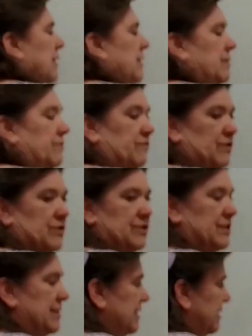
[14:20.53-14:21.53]
the
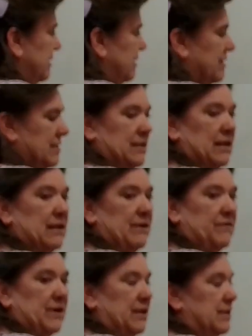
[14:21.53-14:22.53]
first
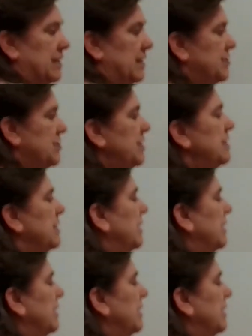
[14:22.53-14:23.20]
significant digit.